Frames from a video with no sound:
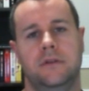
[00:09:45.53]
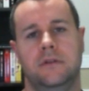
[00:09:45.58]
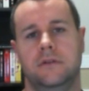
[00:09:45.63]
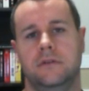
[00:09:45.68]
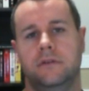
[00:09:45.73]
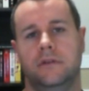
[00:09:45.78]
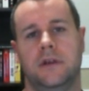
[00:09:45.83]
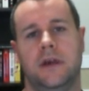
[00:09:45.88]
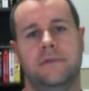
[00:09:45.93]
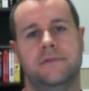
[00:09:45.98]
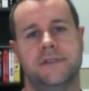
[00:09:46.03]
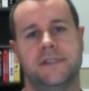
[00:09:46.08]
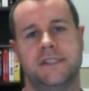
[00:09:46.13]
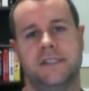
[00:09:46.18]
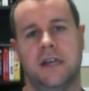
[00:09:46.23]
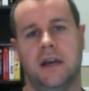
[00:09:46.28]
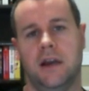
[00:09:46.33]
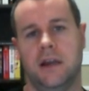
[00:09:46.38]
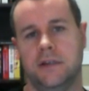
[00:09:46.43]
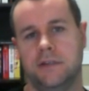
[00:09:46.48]
You know, you'll have a
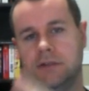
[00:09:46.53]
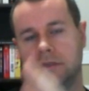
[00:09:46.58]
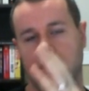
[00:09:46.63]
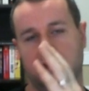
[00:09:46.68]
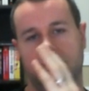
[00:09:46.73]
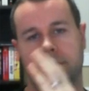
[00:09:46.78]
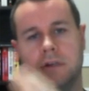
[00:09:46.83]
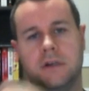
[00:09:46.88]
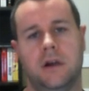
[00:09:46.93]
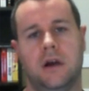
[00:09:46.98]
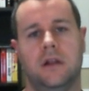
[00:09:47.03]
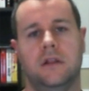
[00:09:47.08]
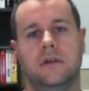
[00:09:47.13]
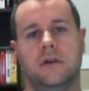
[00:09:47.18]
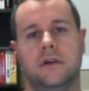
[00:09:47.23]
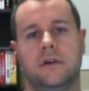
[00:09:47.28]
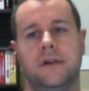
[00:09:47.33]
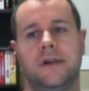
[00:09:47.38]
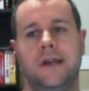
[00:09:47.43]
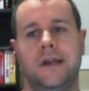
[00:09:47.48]
size, you'll have a
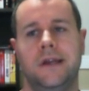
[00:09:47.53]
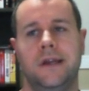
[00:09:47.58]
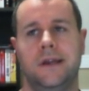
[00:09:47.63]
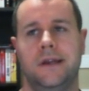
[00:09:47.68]
color.